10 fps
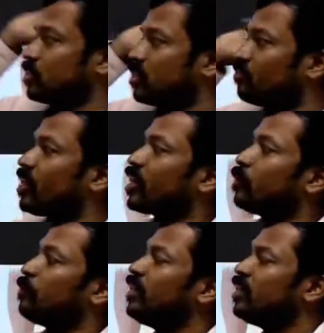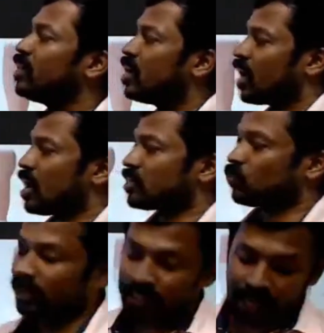We are keeping cast. What
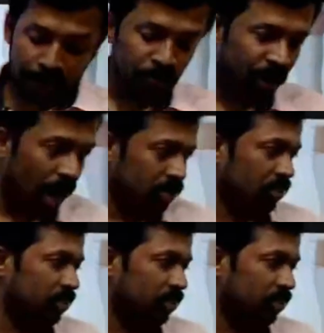are the type of cast?